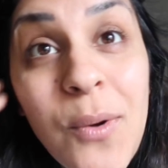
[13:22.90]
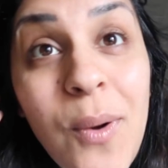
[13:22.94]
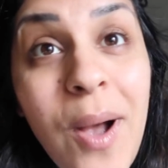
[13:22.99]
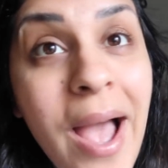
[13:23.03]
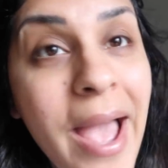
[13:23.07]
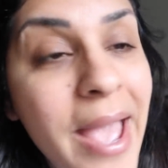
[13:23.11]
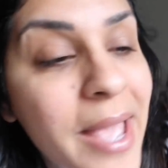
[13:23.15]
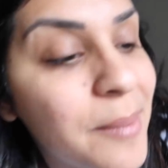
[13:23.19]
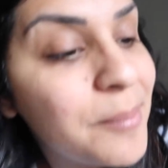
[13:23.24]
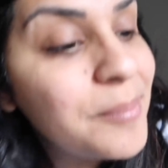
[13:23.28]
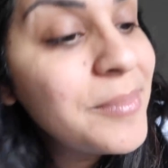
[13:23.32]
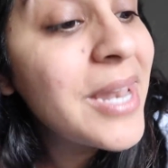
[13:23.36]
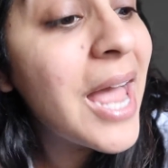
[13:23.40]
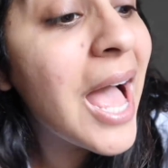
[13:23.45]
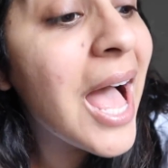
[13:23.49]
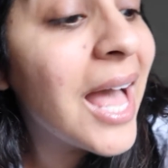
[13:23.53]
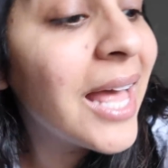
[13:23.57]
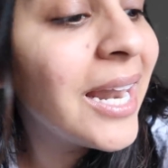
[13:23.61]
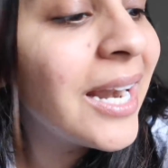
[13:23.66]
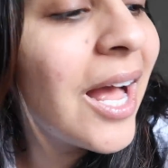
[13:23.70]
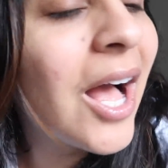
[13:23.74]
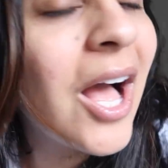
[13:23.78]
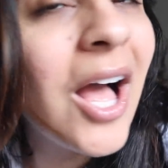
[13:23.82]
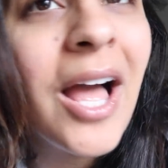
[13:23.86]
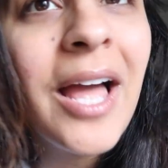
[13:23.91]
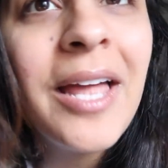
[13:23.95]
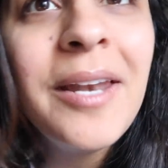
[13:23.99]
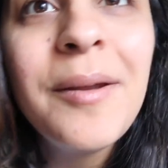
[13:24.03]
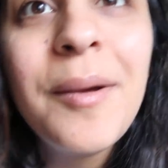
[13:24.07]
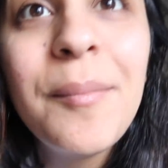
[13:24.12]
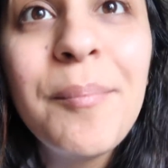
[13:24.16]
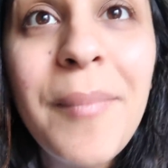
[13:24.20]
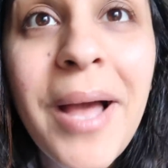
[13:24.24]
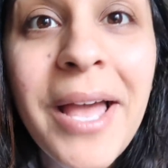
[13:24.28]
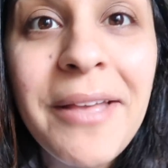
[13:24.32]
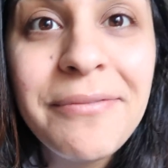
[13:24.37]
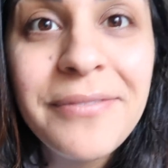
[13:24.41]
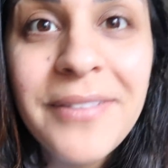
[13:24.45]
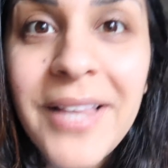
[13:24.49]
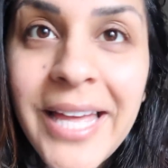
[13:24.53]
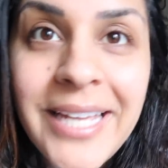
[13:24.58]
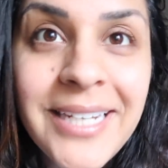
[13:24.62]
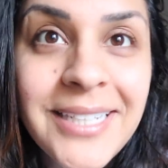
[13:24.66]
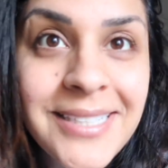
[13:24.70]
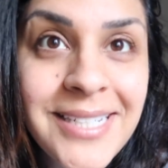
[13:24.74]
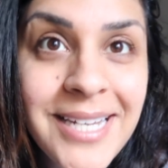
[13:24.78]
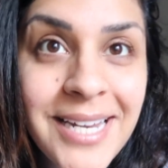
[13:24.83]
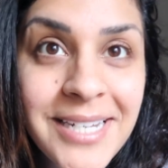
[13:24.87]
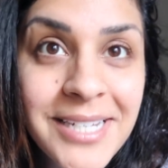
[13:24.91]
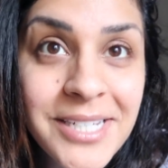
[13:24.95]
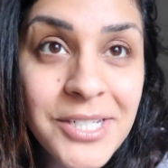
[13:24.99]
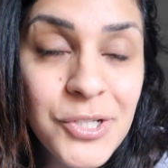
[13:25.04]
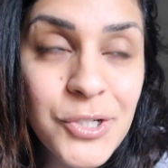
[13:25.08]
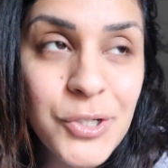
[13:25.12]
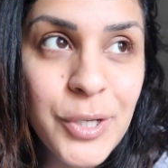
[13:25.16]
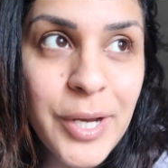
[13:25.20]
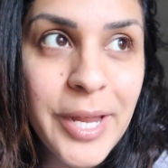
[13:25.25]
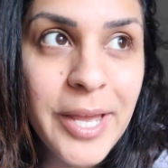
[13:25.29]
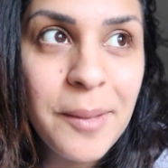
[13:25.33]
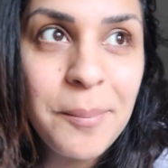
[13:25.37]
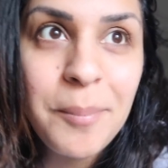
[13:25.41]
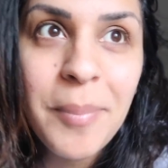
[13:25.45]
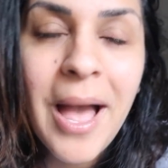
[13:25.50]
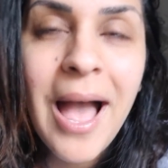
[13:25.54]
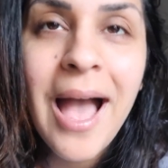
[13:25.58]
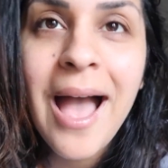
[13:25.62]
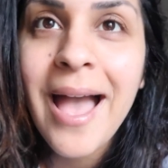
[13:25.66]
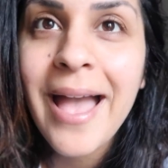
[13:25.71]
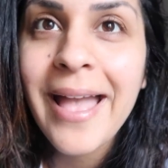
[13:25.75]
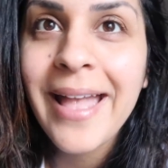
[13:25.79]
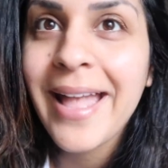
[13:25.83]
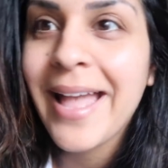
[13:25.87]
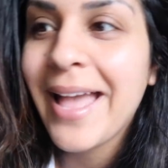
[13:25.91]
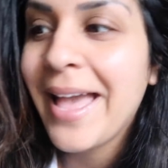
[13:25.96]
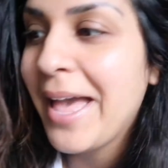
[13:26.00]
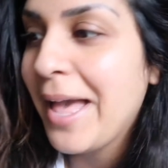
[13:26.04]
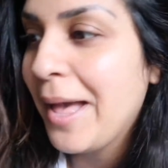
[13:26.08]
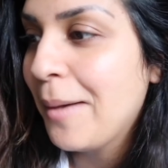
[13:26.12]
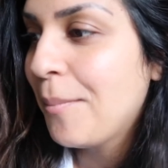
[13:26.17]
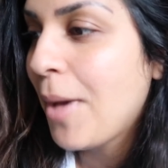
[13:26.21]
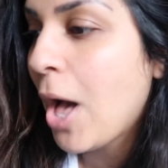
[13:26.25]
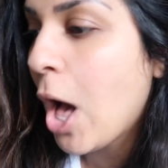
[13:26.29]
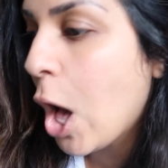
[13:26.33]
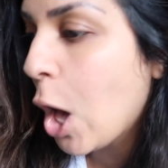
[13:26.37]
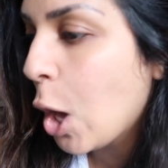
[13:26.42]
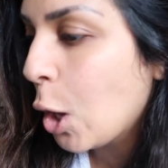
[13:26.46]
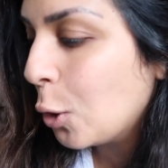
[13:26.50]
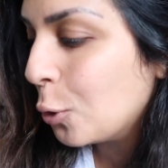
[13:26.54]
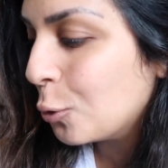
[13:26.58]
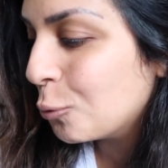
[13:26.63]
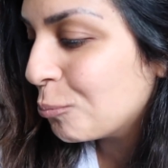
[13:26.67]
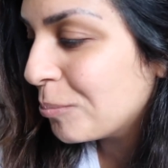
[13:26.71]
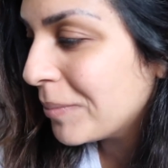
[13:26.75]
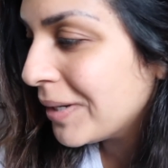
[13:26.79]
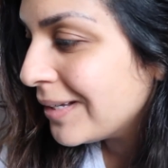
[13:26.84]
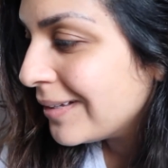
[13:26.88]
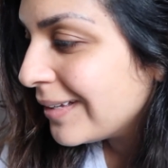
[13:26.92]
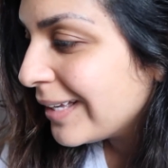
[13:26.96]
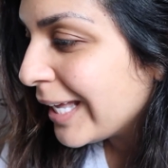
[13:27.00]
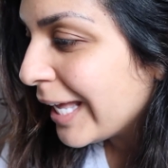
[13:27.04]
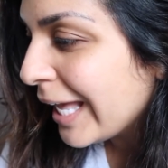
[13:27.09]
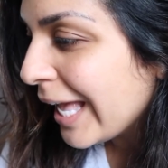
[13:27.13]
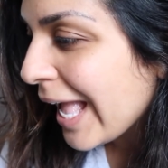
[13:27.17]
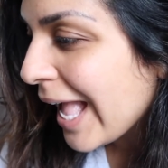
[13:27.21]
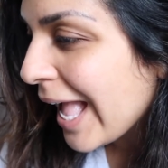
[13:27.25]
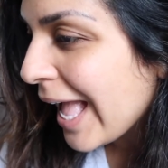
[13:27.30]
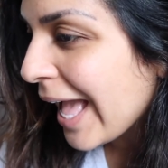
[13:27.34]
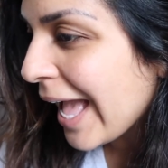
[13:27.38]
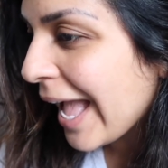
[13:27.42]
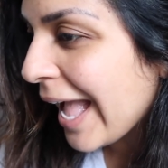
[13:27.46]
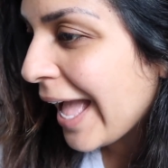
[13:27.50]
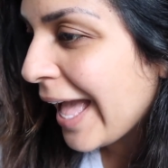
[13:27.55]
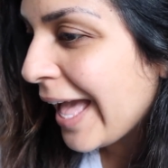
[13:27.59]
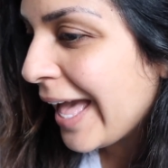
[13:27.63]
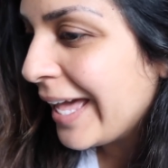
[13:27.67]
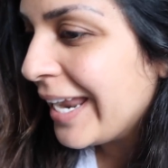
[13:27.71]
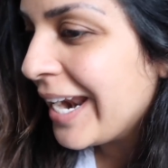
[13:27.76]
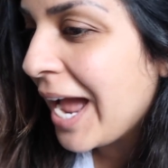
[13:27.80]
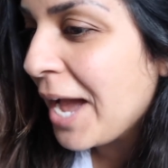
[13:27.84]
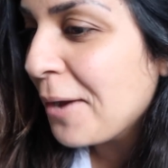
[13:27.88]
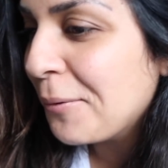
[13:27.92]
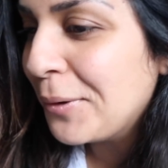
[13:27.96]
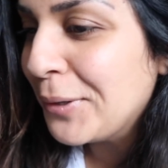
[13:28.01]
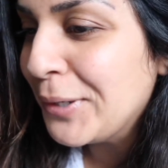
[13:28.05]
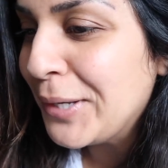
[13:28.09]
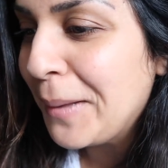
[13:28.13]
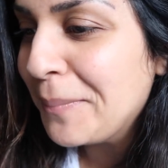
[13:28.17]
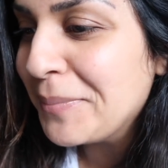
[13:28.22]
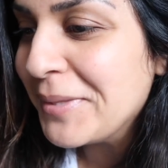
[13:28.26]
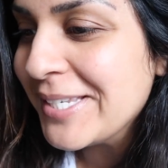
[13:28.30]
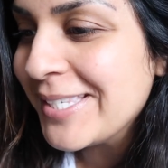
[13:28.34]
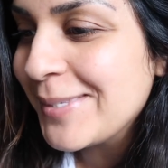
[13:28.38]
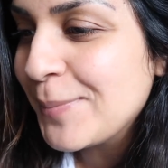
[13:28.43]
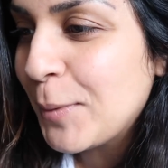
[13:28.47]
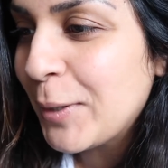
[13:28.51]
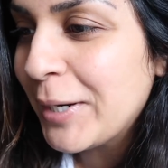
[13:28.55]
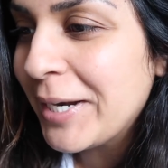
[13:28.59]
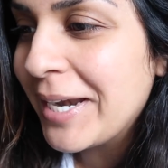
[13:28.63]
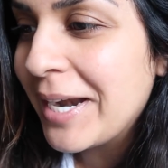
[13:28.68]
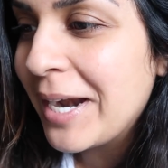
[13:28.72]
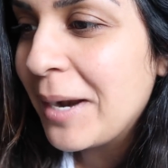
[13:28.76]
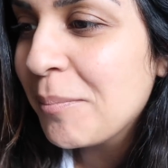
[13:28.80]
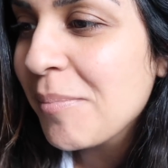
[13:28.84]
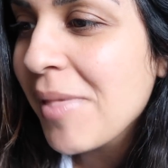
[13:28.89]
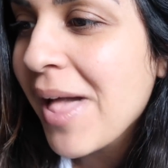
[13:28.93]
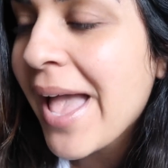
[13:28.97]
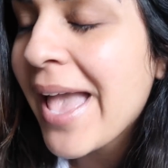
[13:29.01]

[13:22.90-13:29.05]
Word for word: So I am not on my flight attendant trip. I am home, and I woke up this morning and I'm